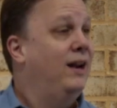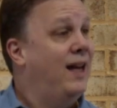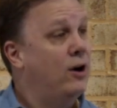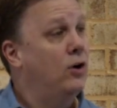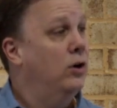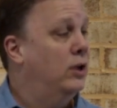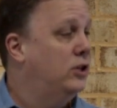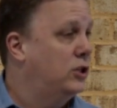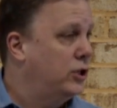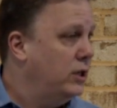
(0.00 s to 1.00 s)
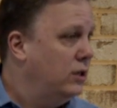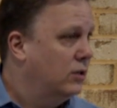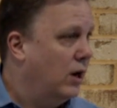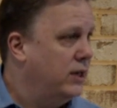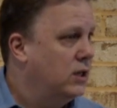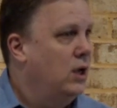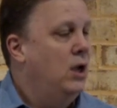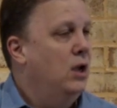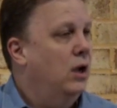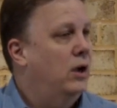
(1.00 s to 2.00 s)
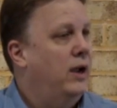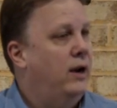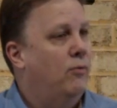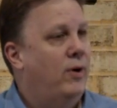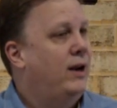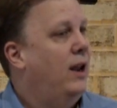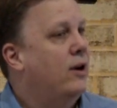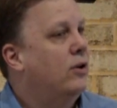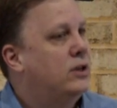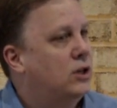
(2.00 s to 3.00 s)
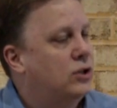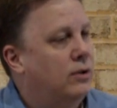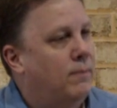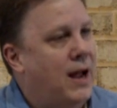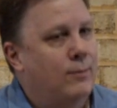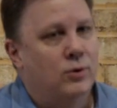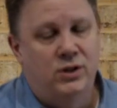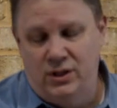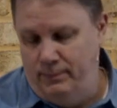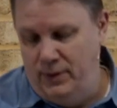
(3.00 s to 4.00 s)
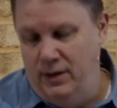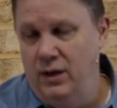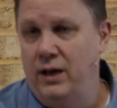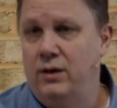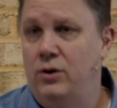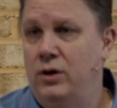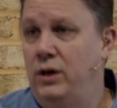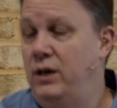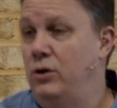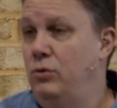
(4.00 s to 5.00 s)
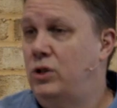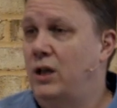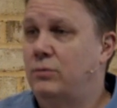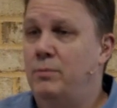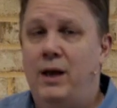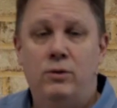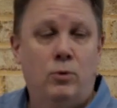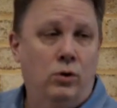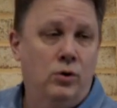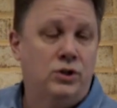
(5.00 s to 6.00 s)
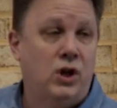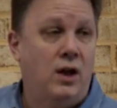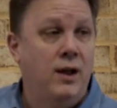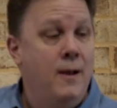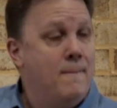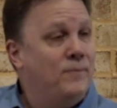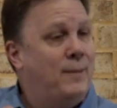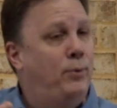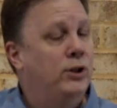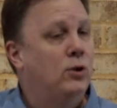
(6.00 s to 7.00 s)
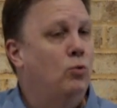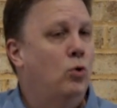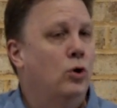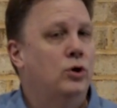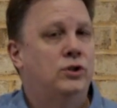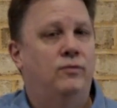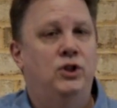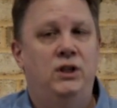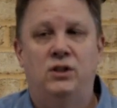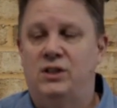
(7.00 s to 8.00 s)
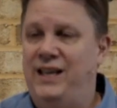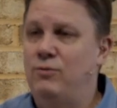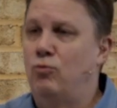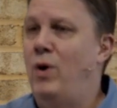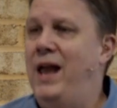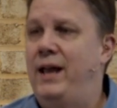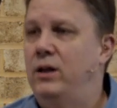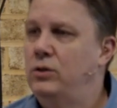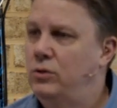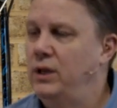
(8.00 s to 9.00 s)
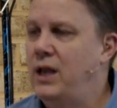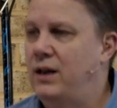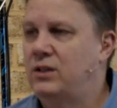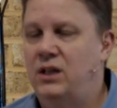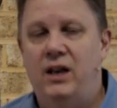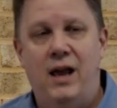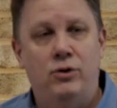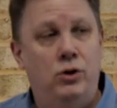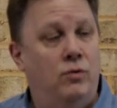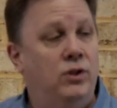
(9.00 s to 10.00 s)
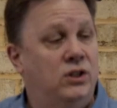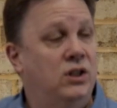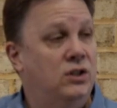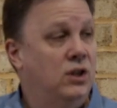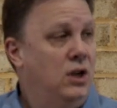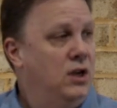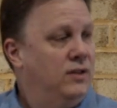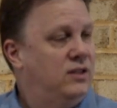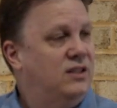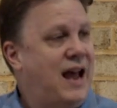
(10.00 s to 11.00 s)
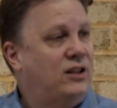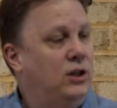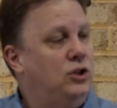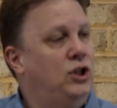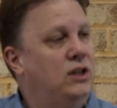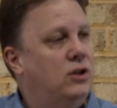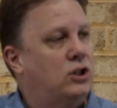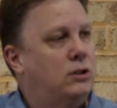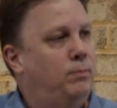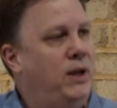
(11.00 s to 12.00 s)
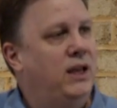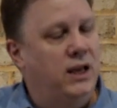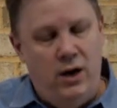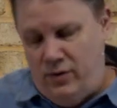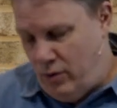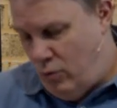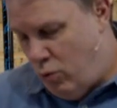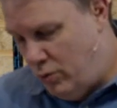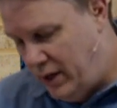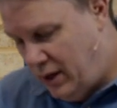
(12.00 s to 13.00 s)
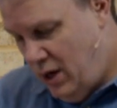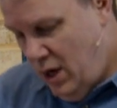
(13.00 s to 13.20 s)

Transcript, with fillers: letter edition, right? uh, and a red letter edition of the Bible is simply in the, in the New Testament, Matthew, Mark, Luke, and John, they put the words of Jesus in red. So they kind of stand out and you know, this is, this is actually Jesus speaking here. They're quoting